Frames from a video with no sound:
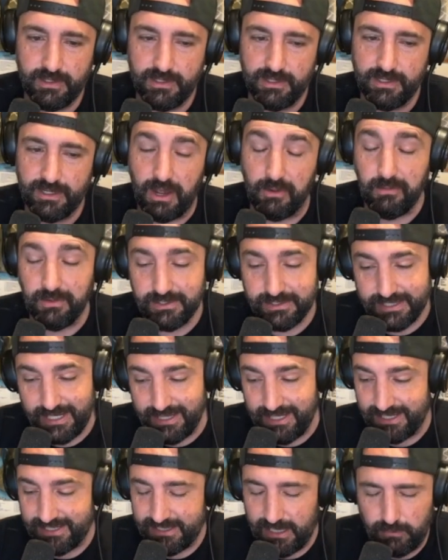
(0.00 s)
I will say
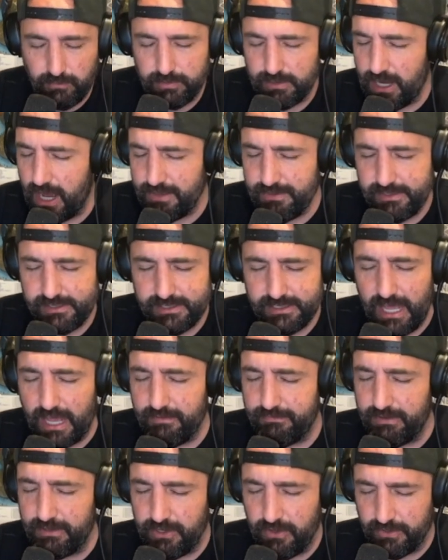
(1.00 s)
this. This is not a
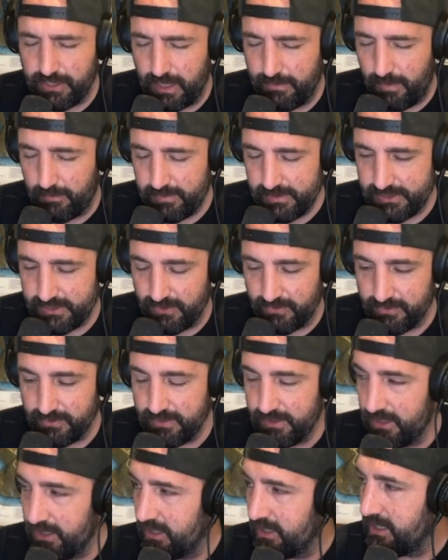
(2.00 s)
video game episode.
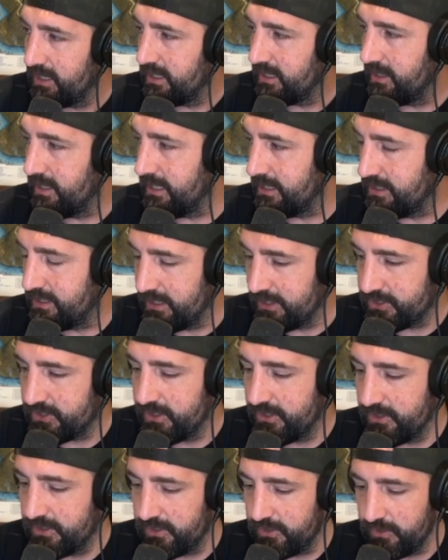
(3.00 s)
The
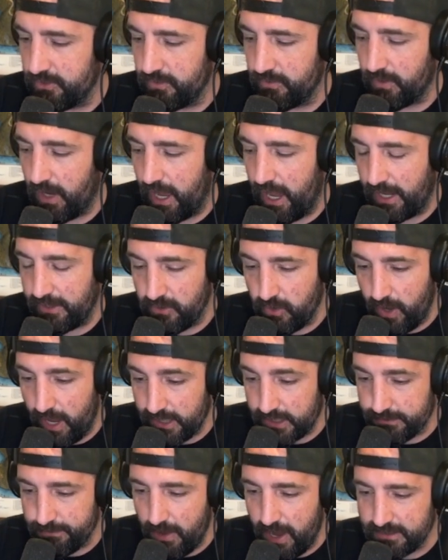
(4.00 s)
addition to, I know
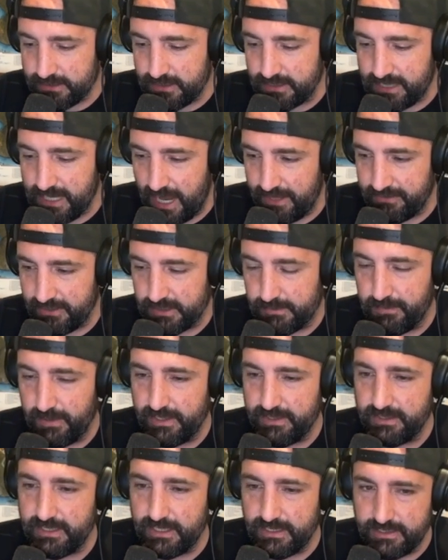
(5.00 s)
Xbox has had this, but
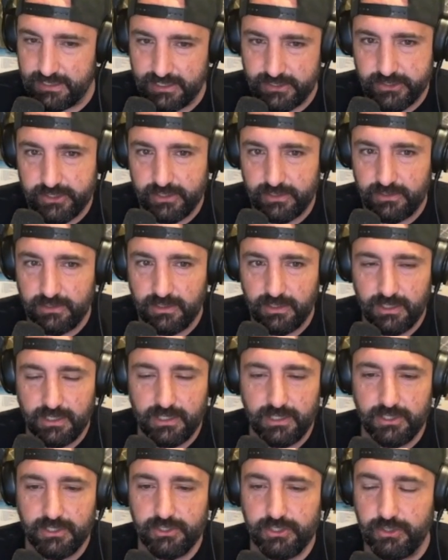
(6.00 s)
the addition
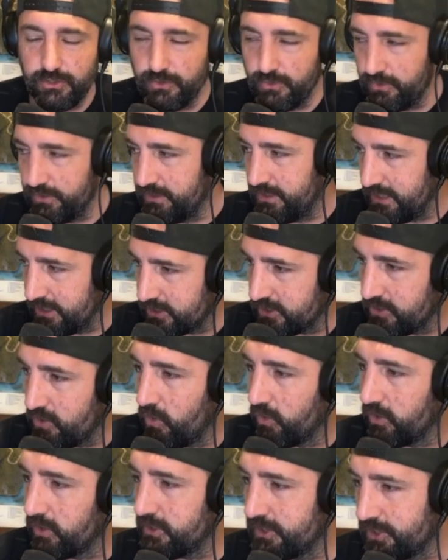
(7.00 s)
to
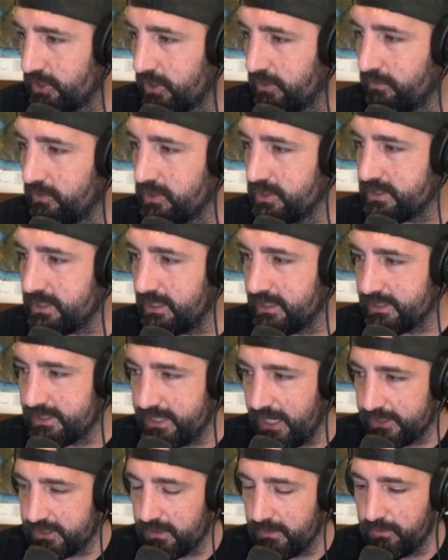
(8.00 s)
Discord servers
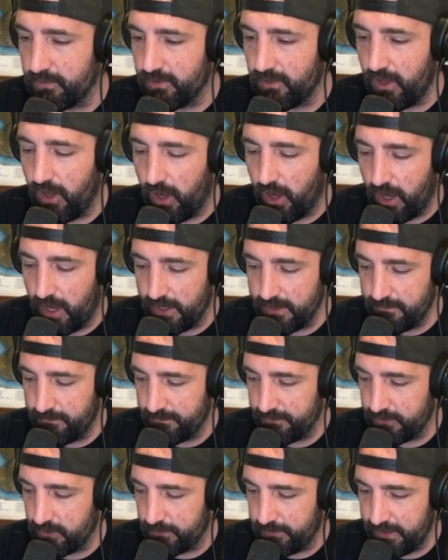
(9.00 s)
accessible on
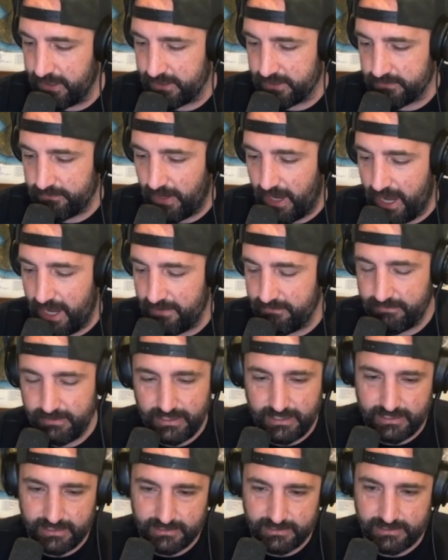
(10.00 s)
your PS5
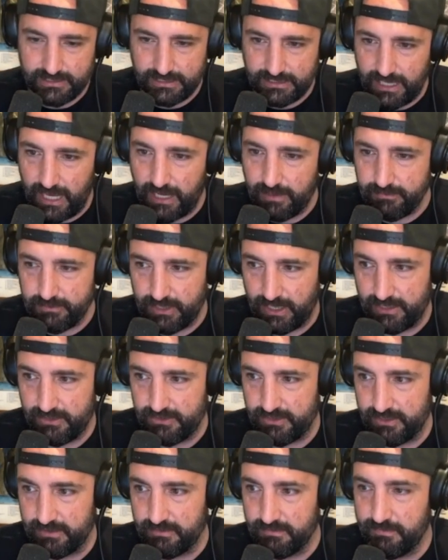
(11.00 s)
is
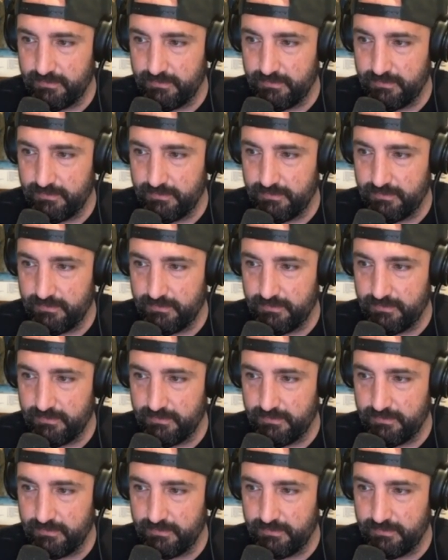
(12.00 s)
game-changing.